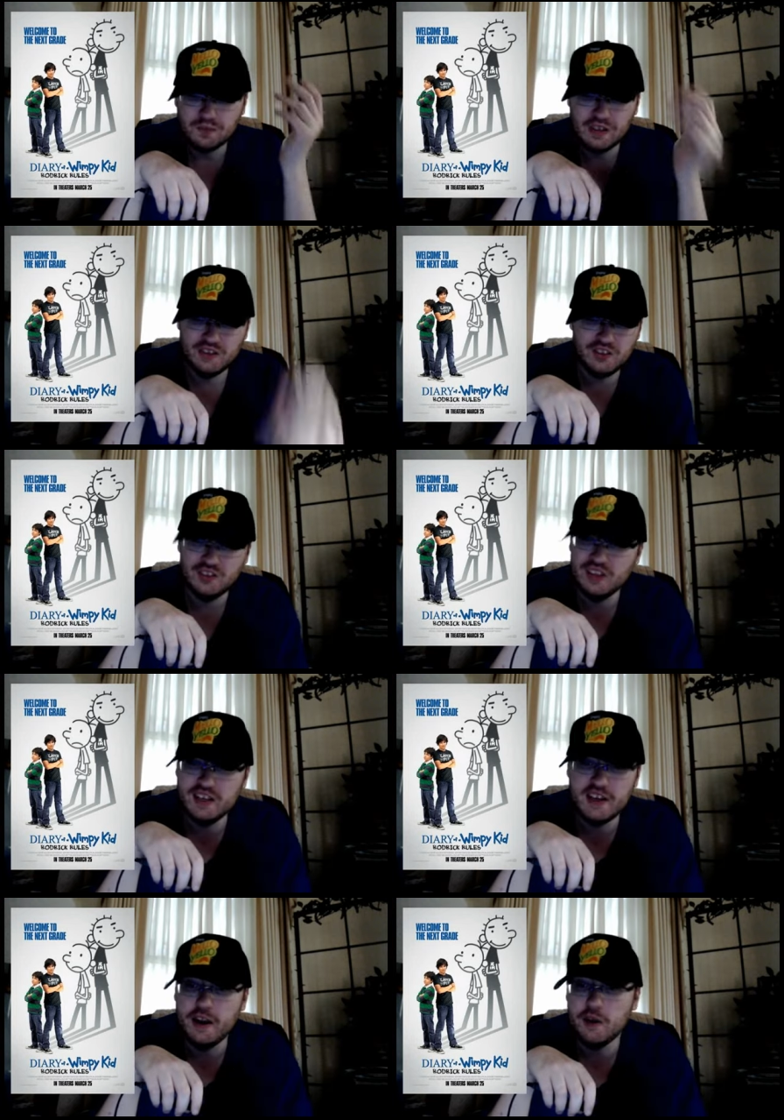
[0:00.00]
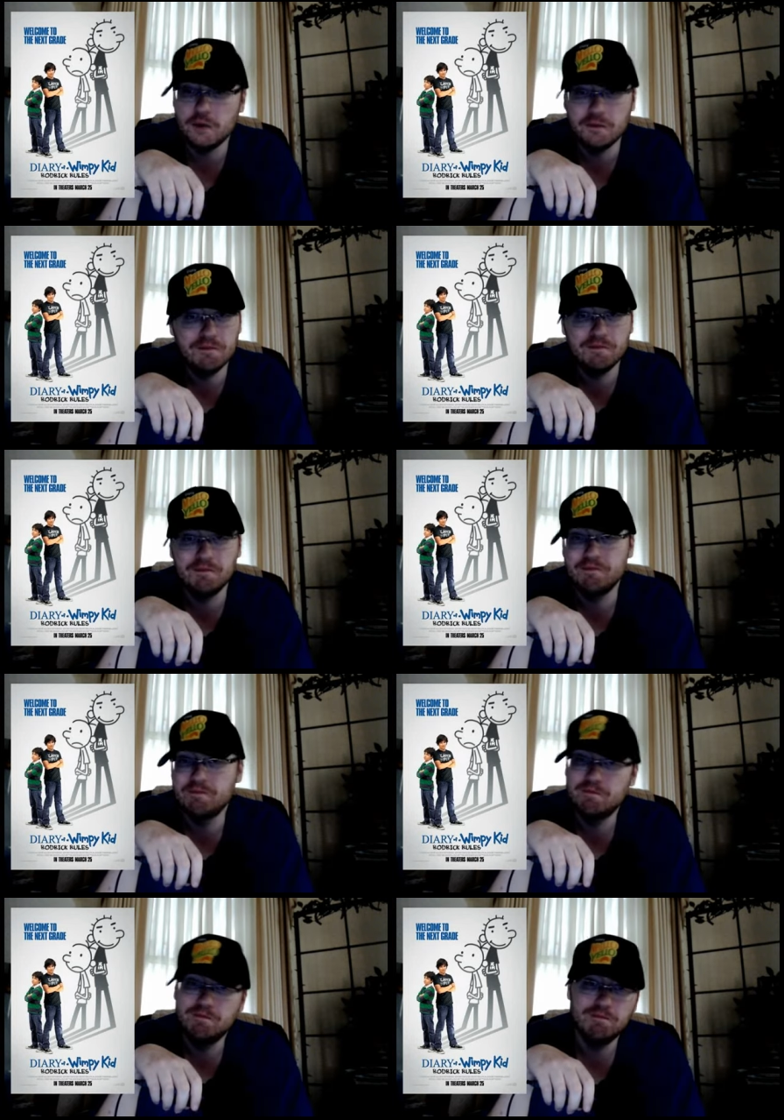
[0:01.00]
just didn't care.
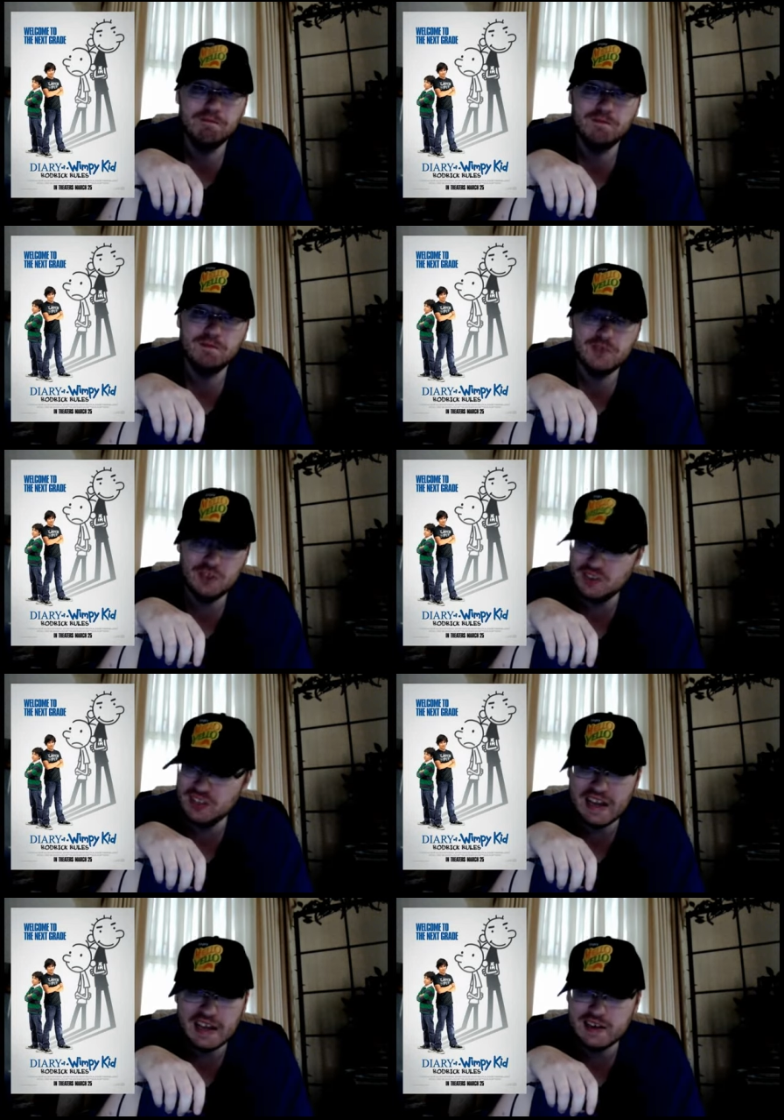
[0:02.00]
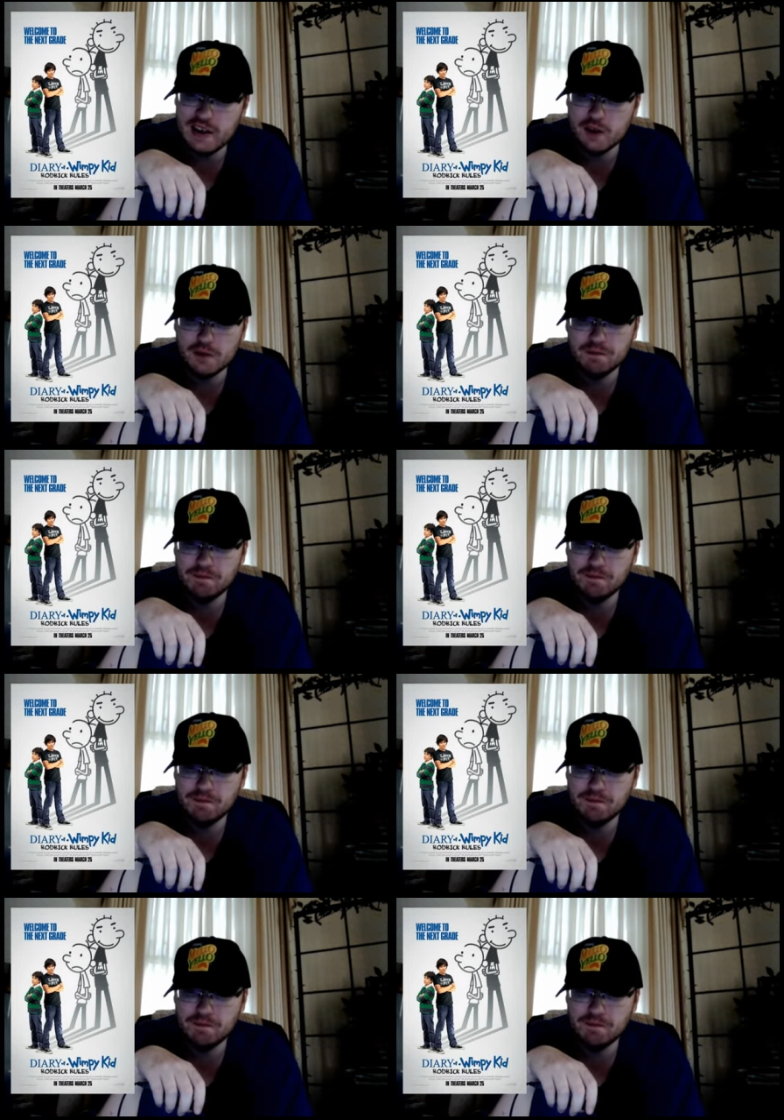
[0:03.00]
Just did not care.